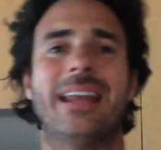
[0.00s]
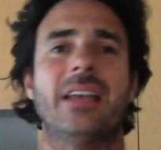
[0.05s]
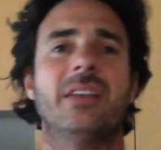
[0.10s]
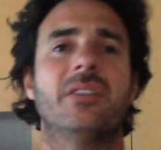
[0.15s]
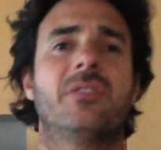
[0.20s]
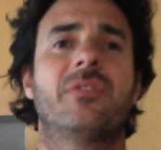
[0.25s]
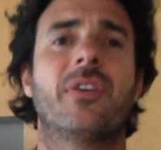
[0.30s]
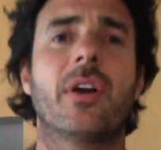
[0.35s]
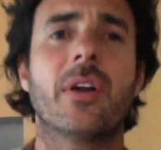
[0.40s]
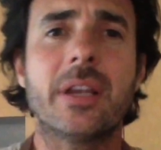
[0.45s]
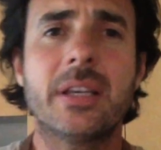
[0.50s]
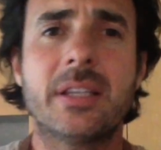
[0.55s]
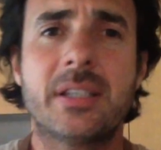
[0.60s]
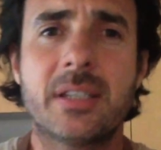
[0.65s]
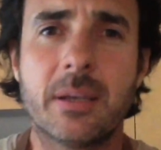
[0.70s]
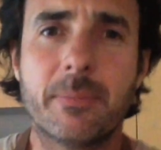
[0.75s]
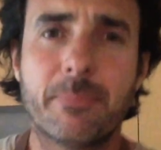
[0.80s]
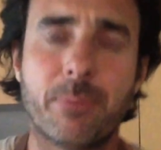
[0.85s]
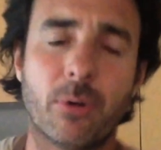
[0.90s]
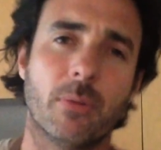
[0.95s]
is very
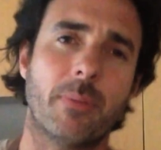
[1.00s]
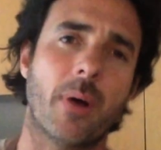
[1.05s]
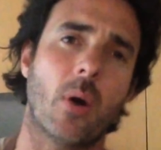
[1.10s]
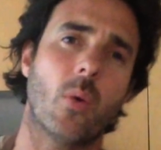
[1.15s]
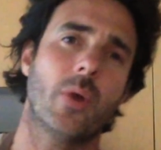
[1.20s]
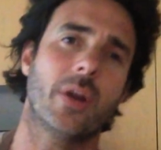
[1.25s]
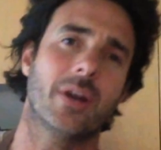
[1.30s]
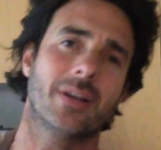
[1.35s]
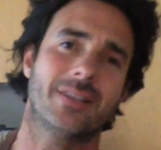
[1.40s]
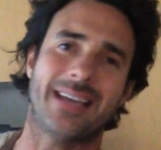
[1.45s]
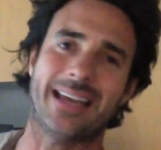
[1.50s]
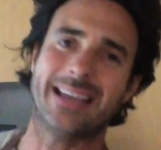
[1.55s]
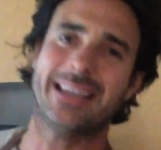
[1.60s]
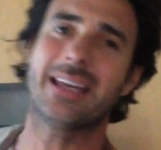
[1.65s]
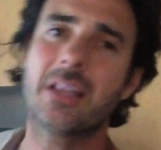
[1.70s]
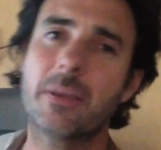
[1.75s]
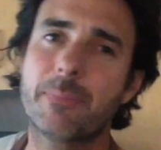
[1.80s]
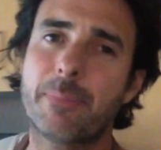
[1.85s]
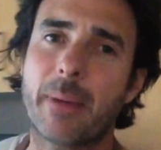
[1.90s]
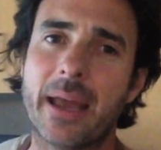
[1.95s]
simple, but we are
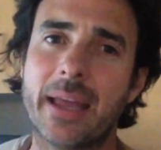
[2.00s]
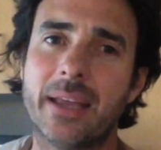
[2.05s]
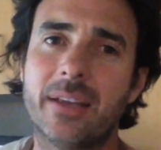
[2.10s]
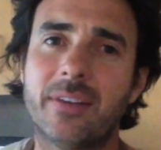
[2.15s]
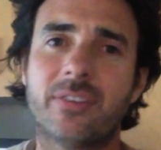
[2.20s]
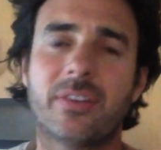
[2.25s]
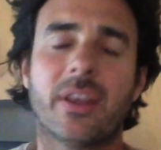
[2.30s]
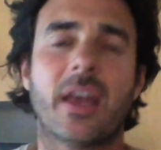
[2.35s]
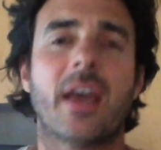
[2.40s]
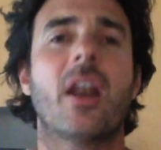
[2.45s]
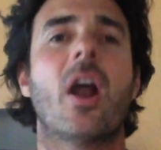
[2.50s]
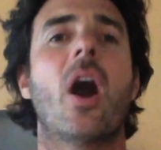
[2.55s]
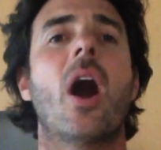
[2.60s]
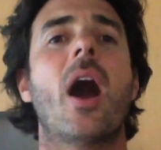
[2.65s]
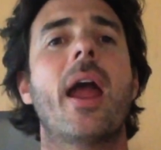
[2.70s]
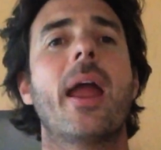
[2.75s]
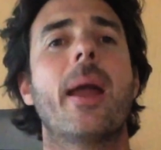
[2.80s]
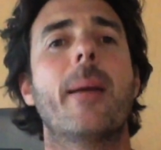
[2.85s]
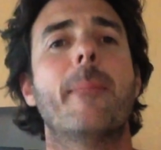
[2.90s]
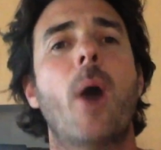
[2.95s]
taking the base, and
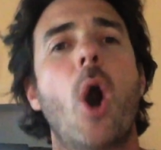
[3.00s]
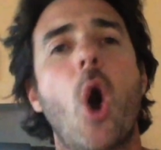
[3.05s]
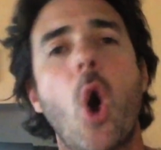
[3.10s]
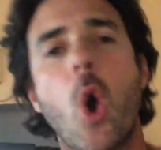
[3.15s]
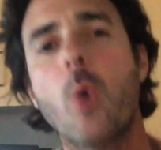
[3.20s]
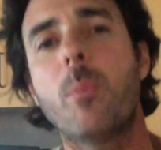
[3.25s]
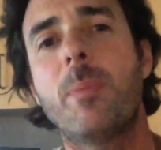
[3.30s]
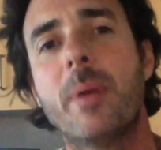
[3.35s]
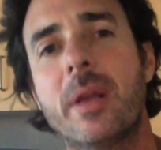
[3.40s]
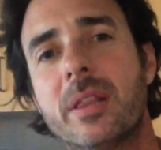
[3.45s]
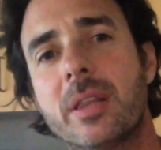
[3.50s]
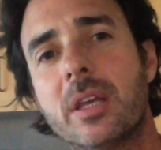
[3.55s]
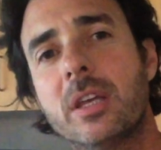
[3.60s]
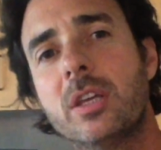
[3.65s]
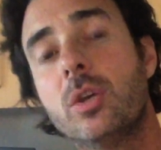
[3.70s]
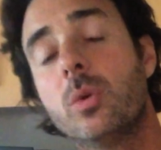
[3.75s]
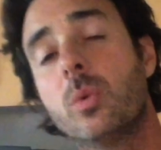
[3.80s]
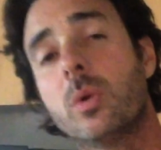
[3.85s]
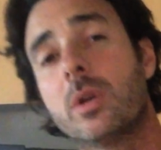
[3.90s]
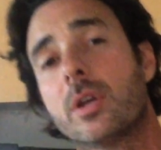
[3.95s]
I am hoping
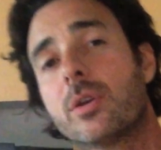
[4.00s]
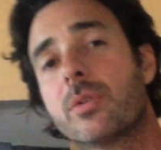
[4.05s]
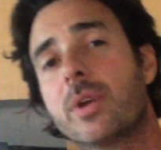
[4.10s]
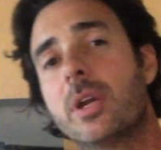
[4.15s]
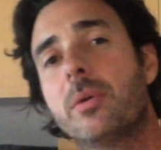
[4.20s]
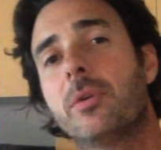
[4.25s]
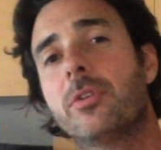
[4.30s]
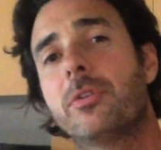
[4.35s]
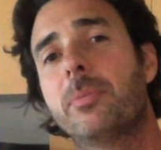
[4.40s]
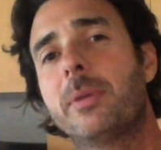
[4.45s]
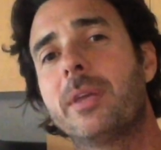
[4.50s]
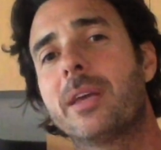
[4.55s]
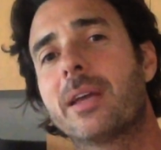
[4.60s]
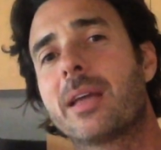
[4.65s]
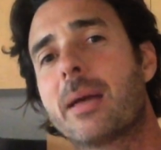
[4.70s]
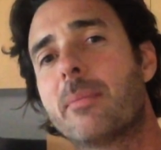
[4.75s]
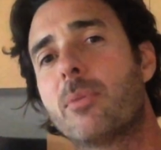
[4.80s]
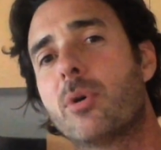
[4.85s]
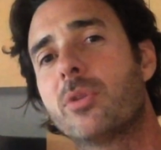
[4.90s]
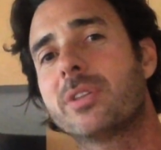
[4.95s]
that you will agree with me
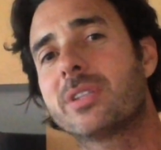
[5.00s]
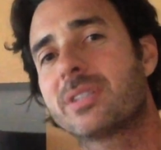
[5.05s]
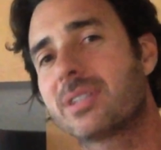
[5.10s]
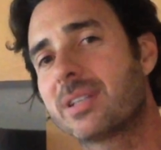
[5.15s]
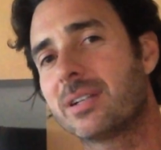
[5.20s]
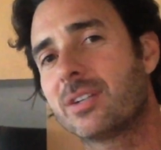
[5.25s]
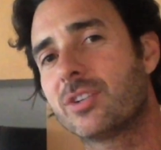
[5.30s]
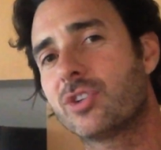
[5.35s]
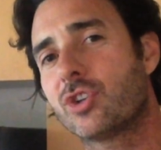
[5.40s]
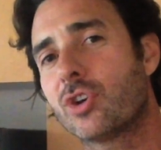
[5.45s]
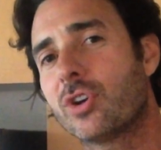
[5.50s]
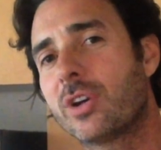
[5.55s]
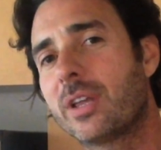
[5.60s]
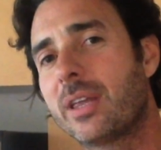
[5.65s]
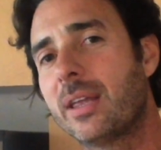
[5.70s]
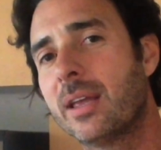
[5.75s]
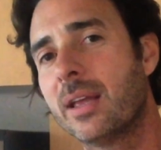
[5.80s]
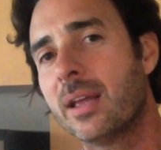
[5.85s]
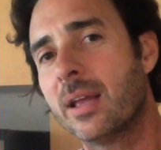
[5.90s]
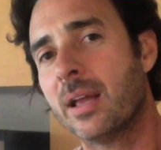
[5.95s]
and come on this little
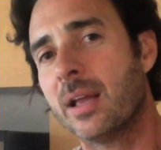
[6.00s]
journey,